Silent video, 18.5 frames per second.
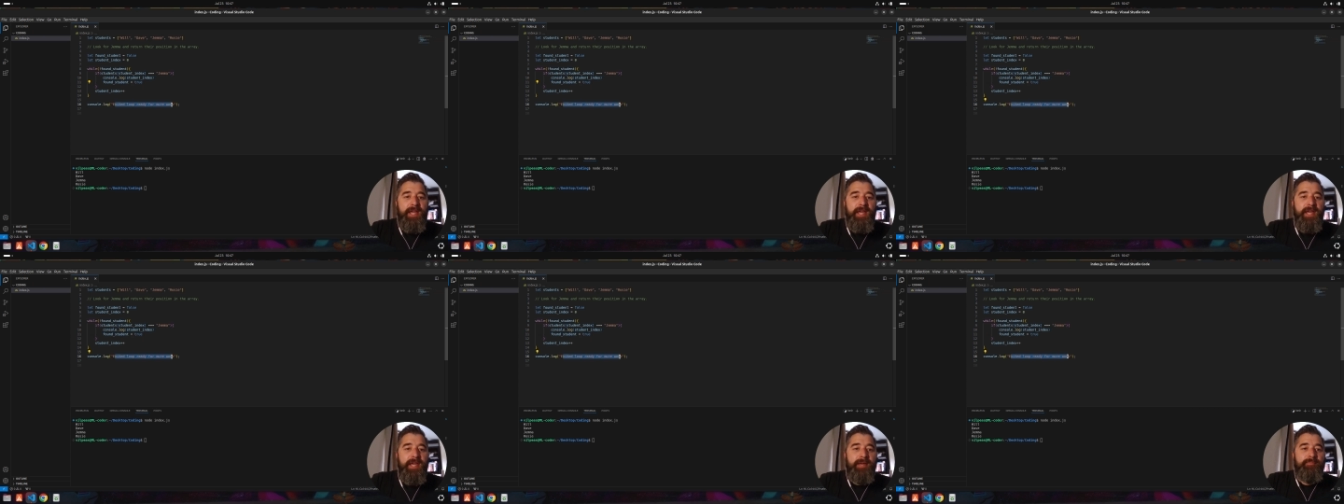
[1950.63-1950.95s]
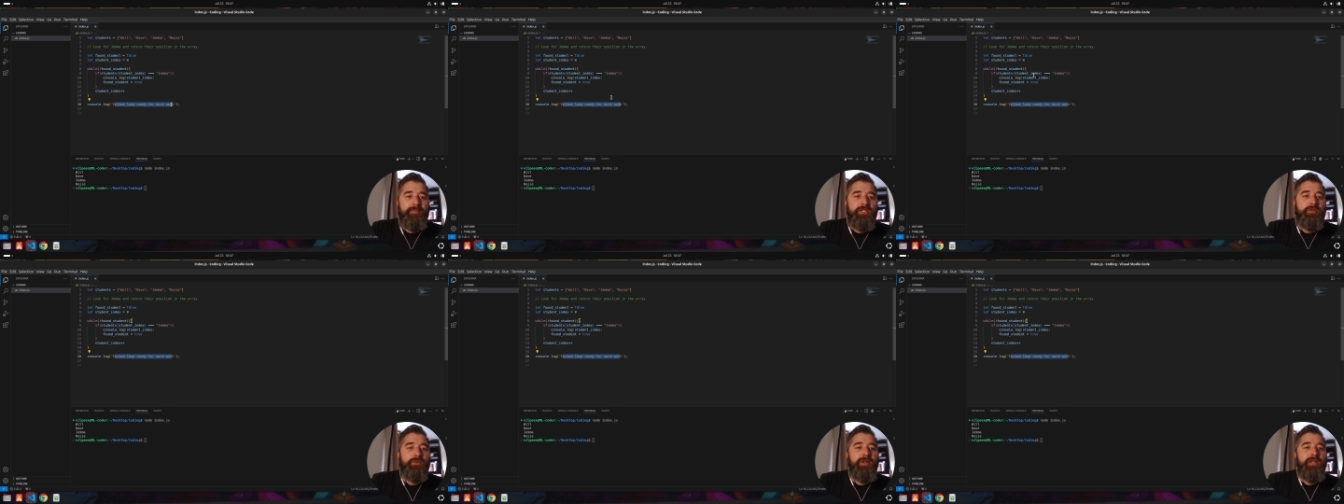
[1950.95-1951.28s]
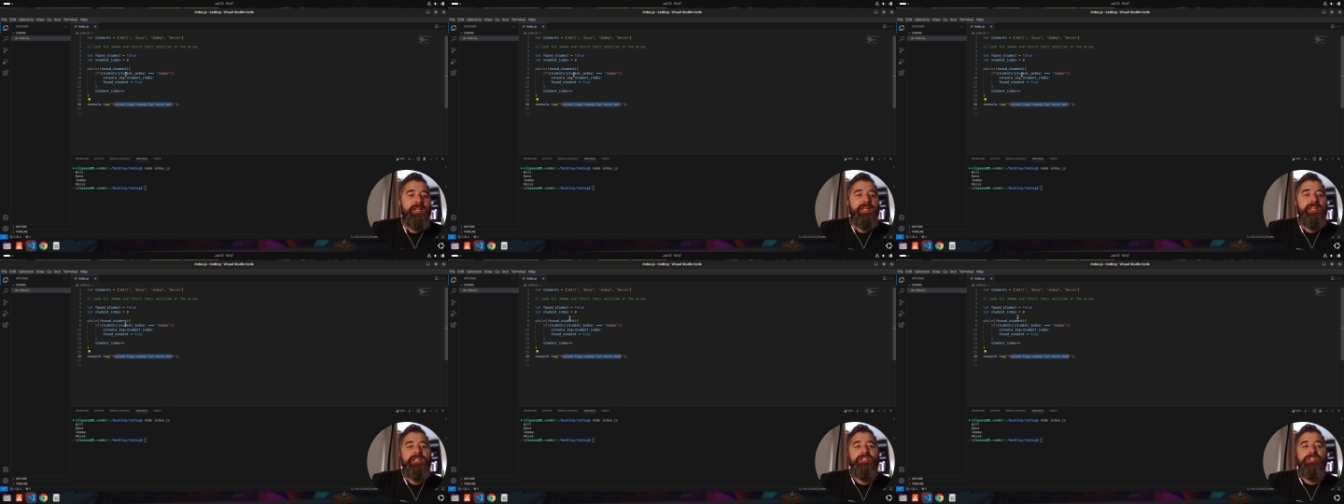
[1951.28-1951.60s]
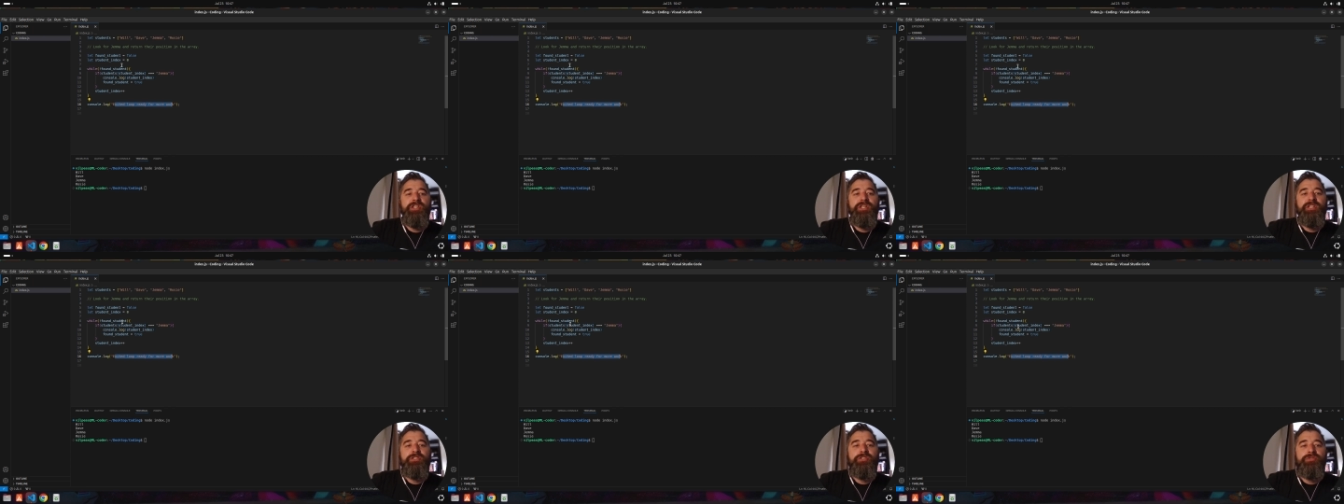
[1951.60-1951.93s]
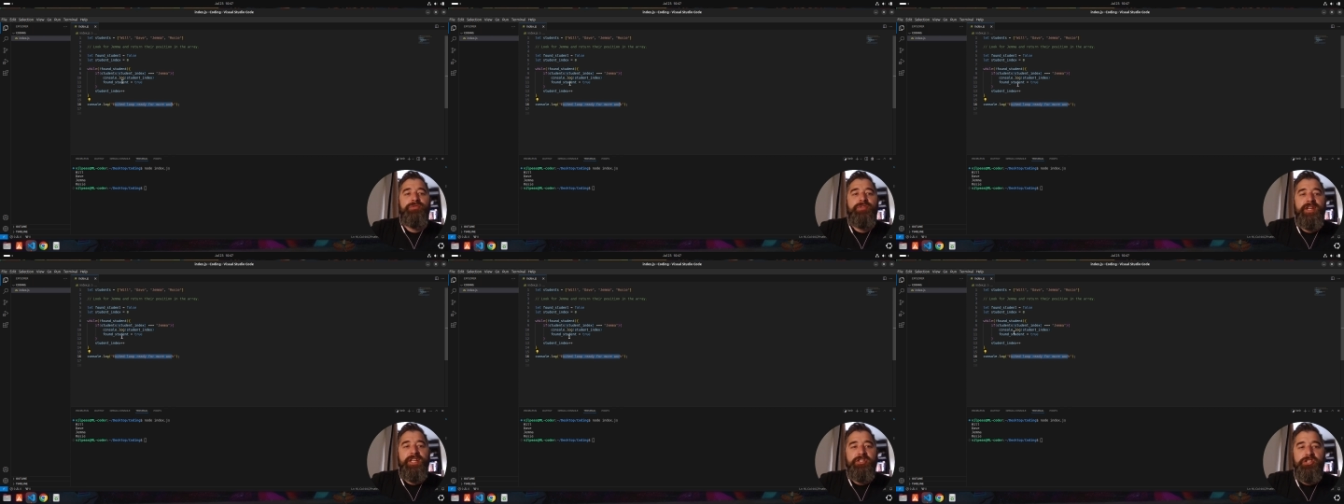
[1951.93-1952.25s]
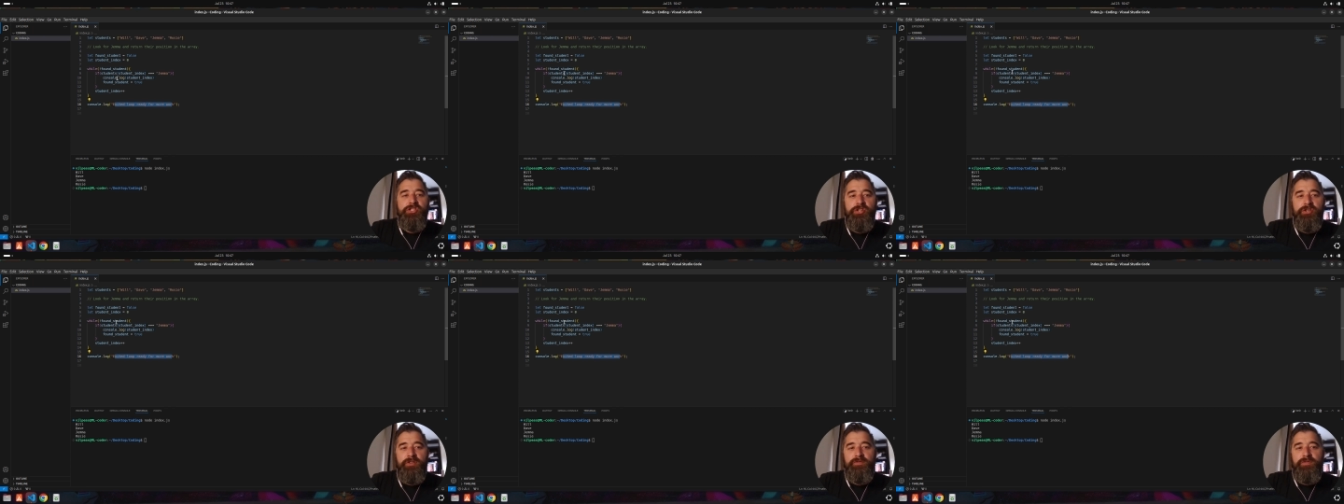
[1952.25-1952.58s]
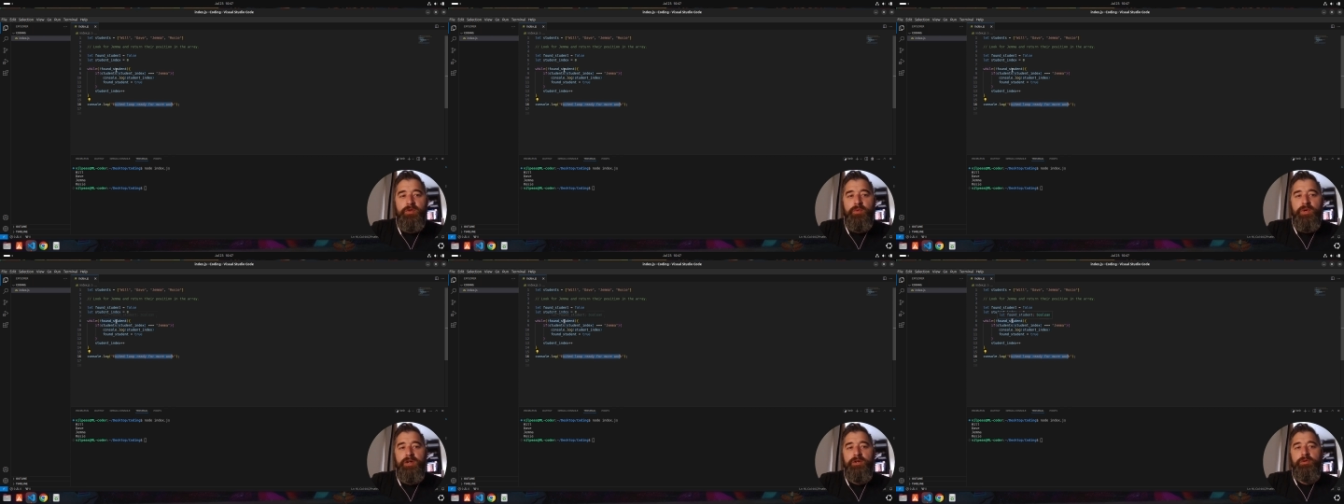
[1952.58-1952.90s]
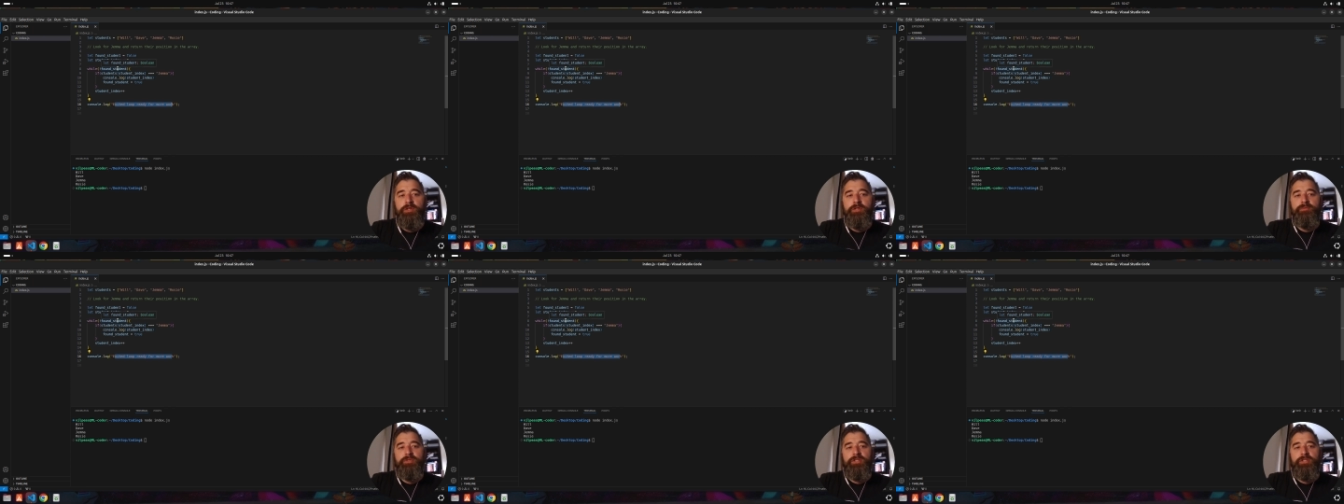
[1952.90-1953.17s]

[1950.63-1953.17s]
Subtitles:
In between each iteration of the while loop,